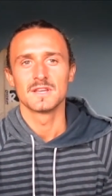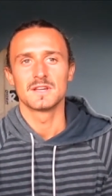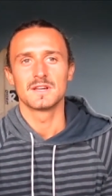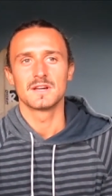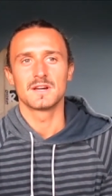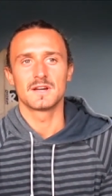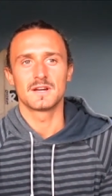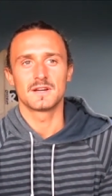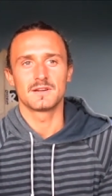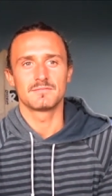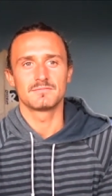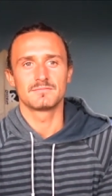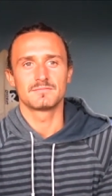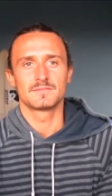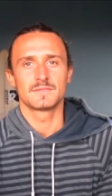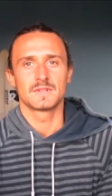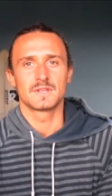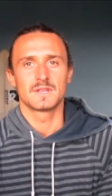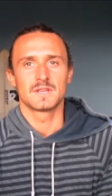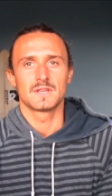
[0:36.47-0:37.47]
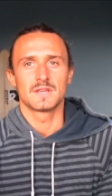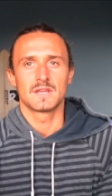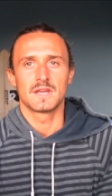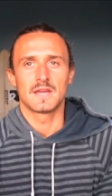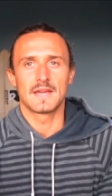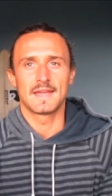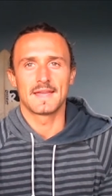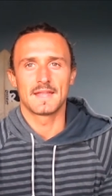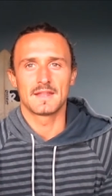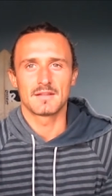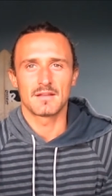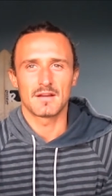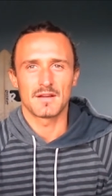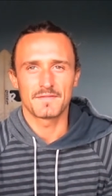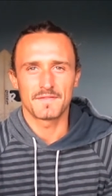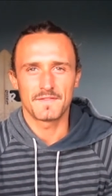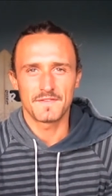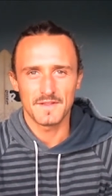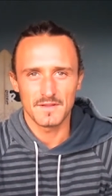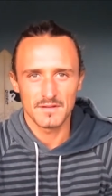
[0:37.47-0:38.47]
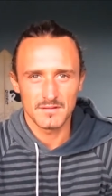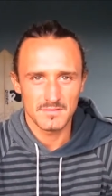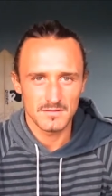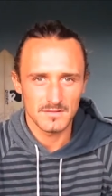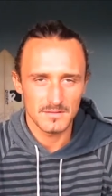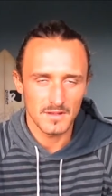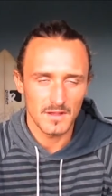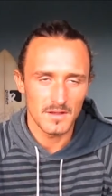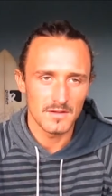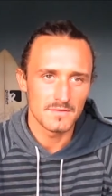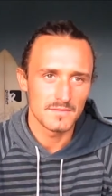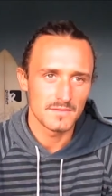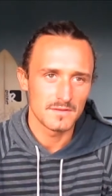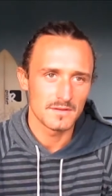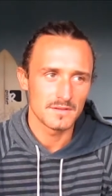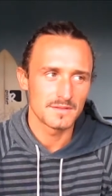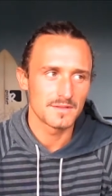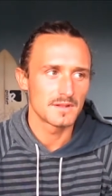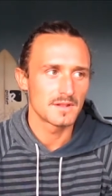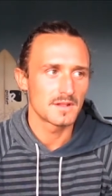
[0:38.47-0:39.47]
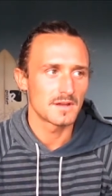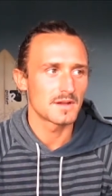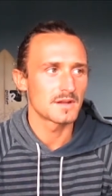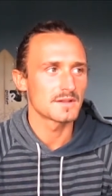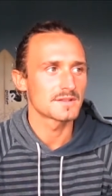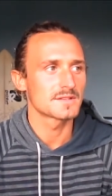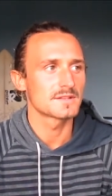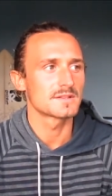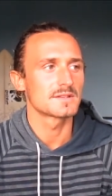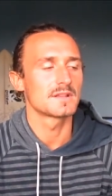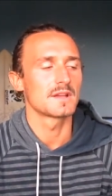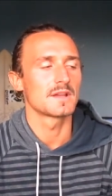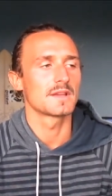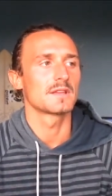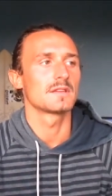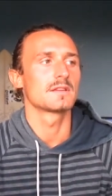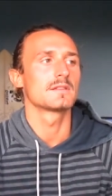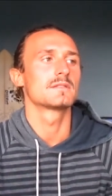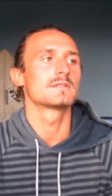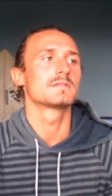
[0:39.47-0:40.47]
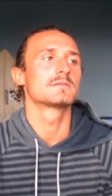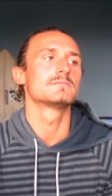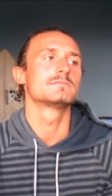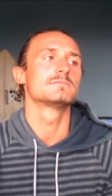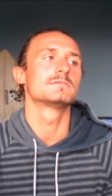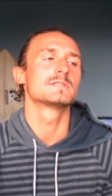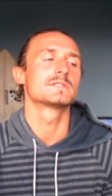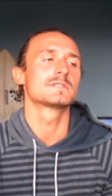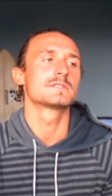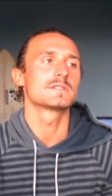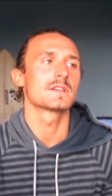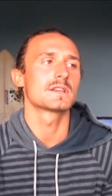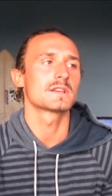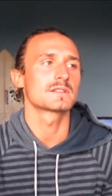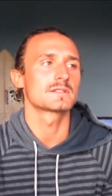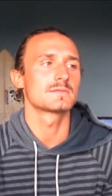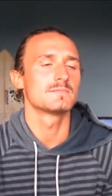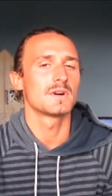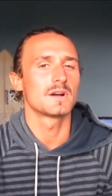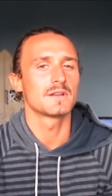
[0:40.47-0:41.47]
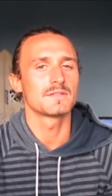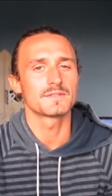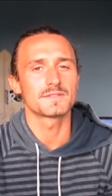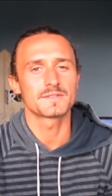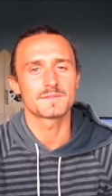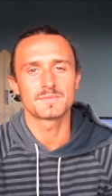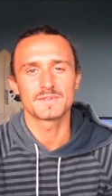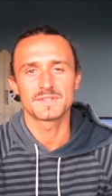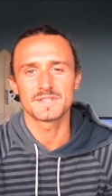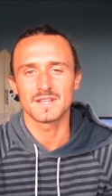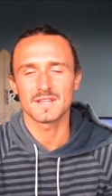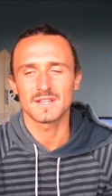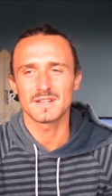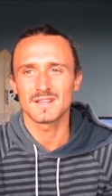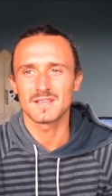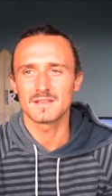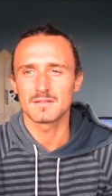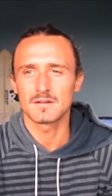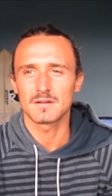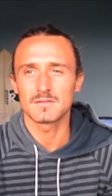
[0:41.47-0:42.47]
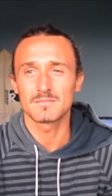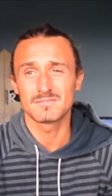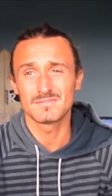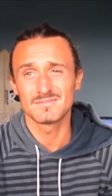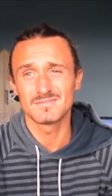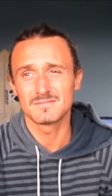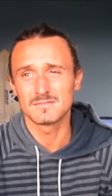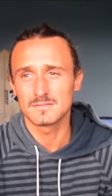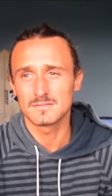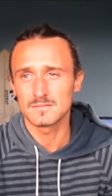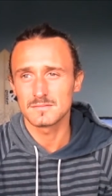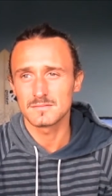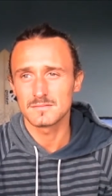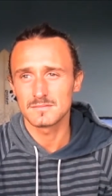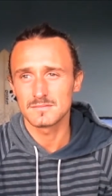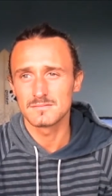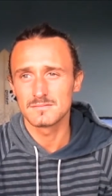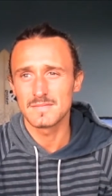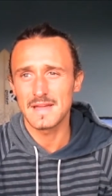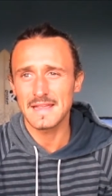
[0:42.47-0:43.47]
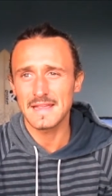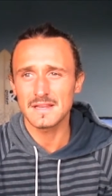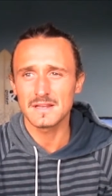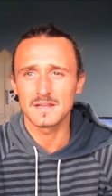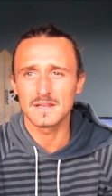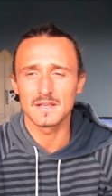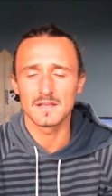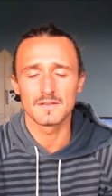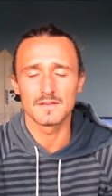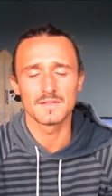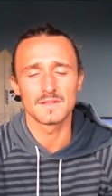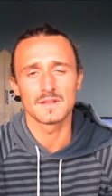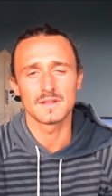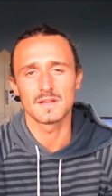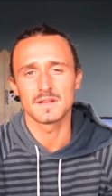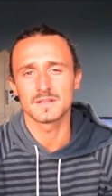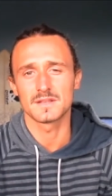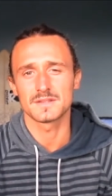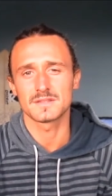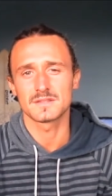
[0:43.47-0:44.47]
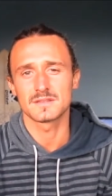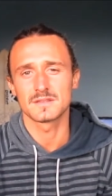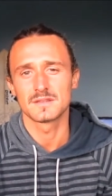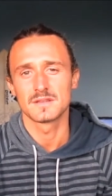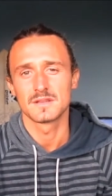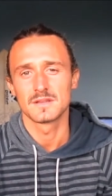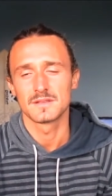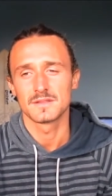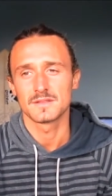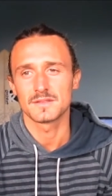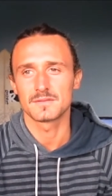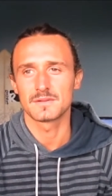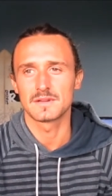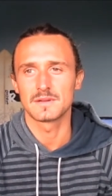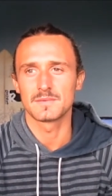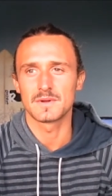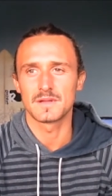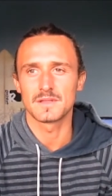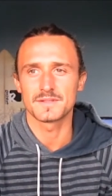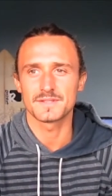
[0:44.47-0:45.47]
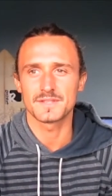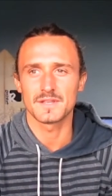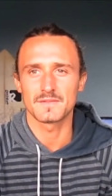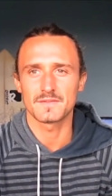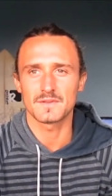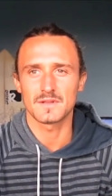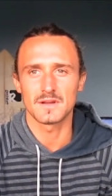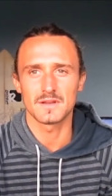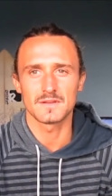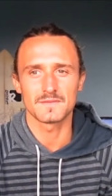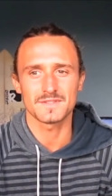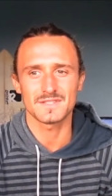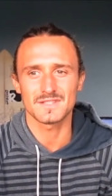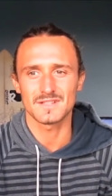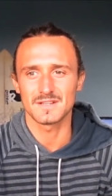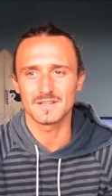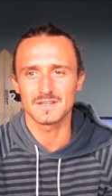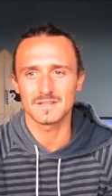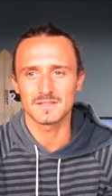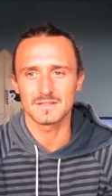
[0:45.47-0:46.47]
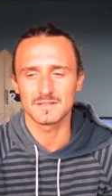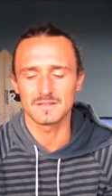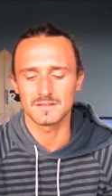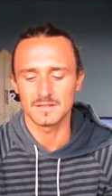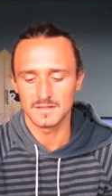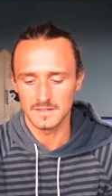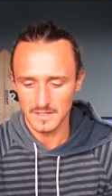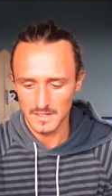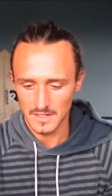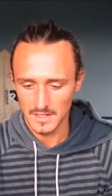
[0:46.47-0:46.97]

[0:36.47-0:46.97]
Um, and I feel over the last like six months particularly or mainly the last three months I've kind of started to